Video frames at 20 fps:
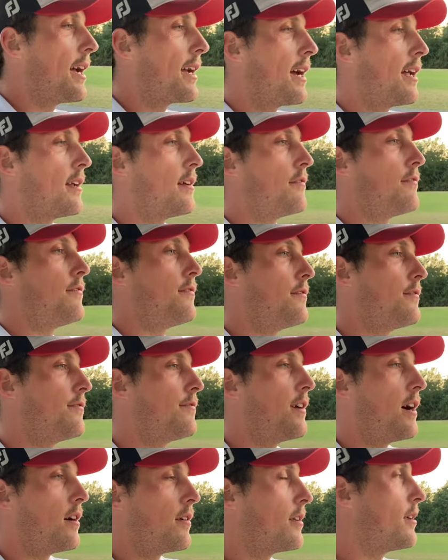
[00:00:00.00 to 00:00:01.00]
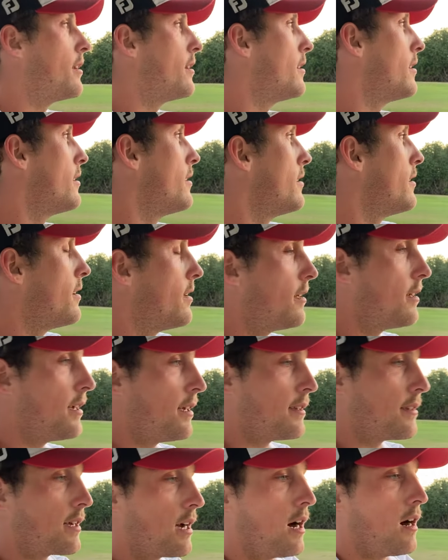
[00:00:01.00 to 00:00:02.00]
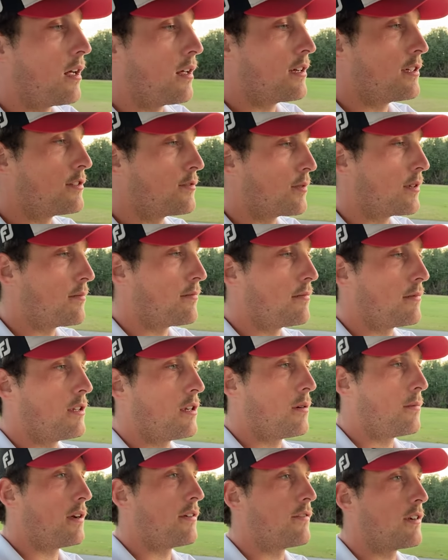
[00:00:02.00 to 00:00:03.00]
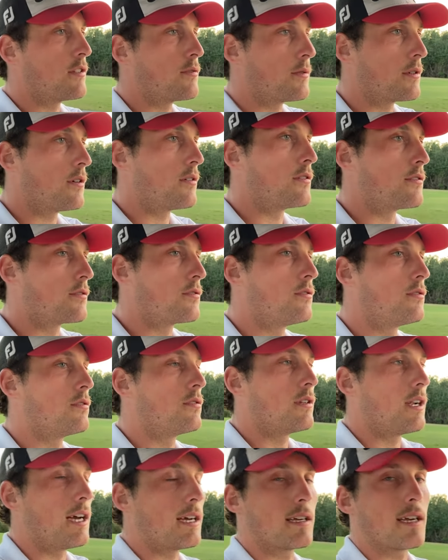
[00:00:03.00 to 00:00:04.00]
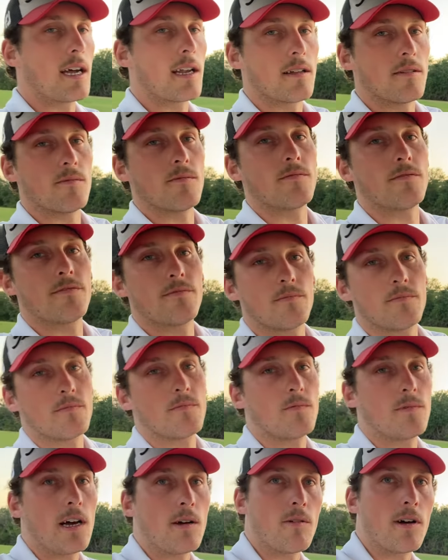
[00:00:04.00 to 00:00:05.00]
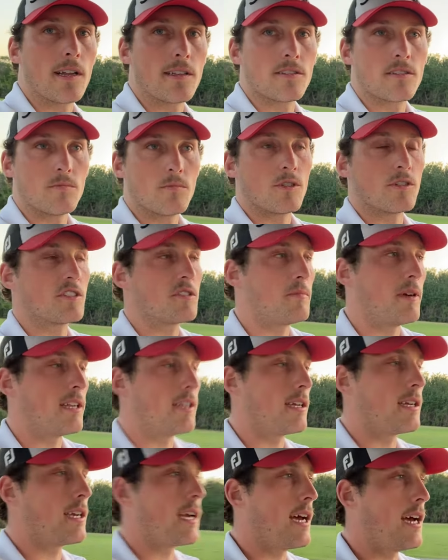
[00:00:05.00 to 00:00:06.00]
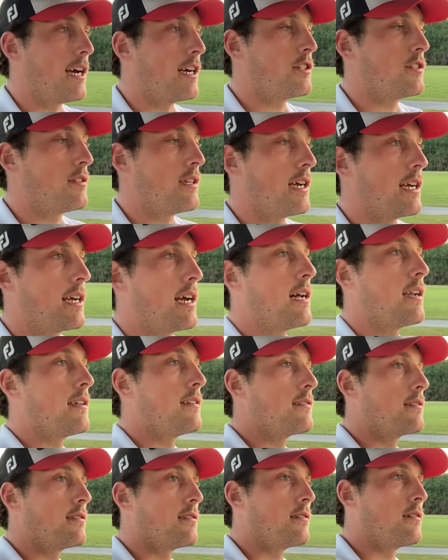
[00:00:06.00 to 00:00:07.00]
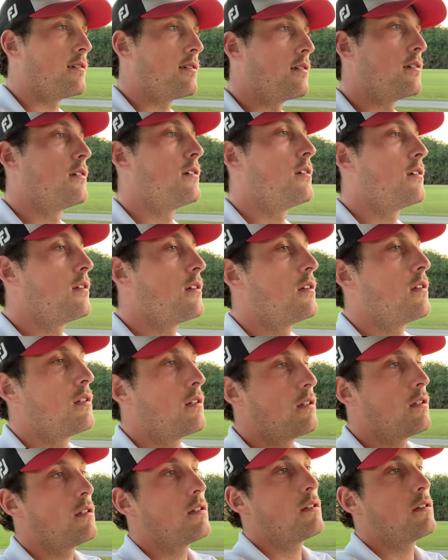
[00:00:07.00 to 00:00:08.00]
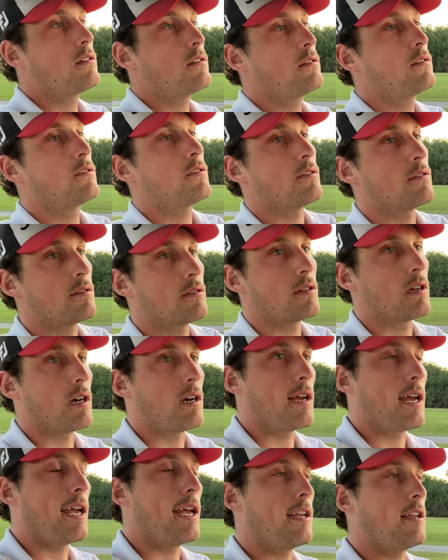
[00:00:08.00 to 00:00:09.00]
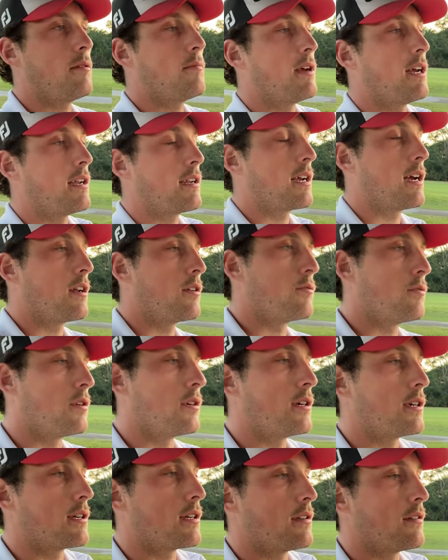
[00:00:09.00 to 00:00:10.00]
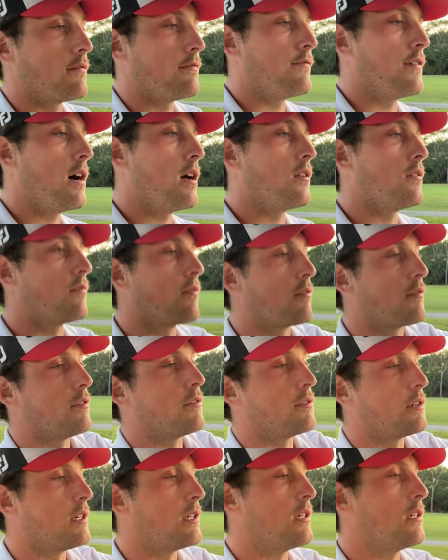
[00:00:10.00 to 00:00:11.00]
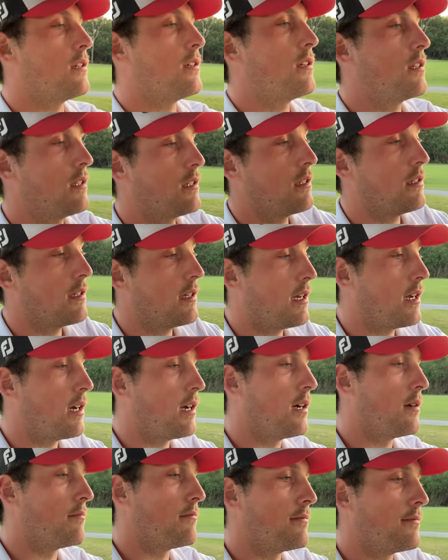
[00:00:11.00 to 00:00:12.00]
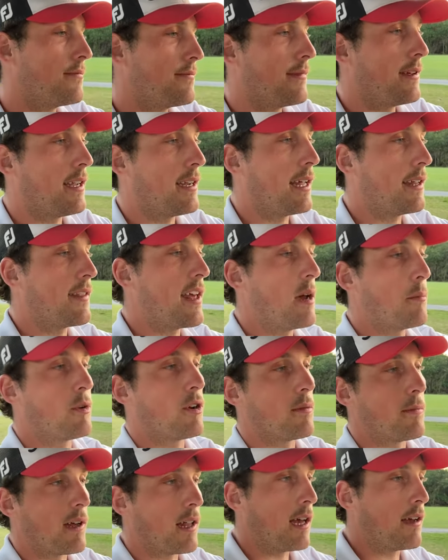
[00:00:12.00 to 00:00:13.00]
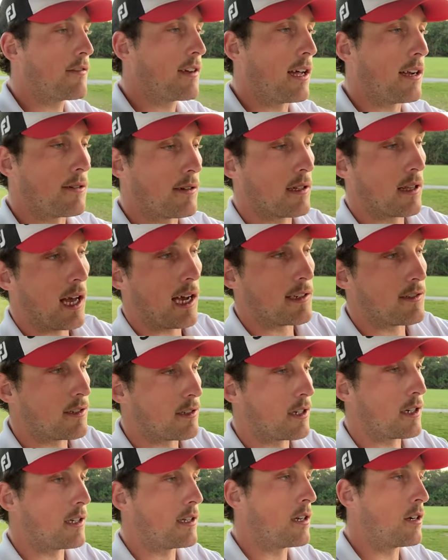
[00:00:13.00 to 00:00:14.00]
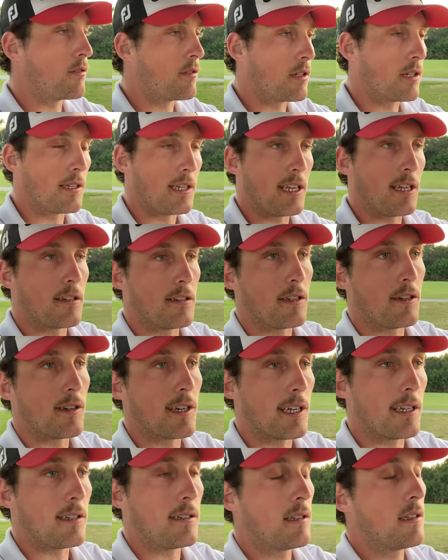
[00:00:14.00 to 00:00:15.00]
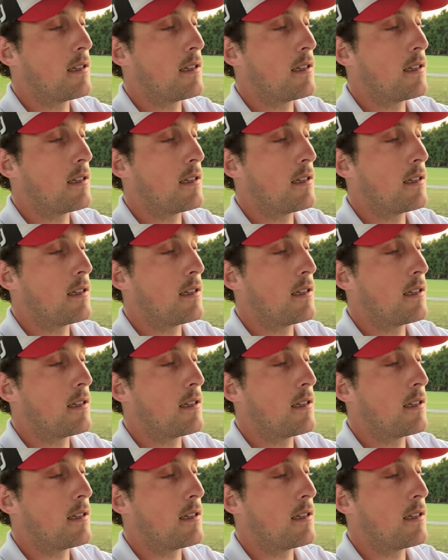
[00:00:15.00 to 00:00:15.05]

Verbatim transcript: kind of found it in college when you know my friends were going to school, and I kind of I wanted some more spending cash, and I got into the just uh, handyman kind of work and followed through it. Um, mm-hmm. And at that point in my life, kind of realized you know you don't really need a degree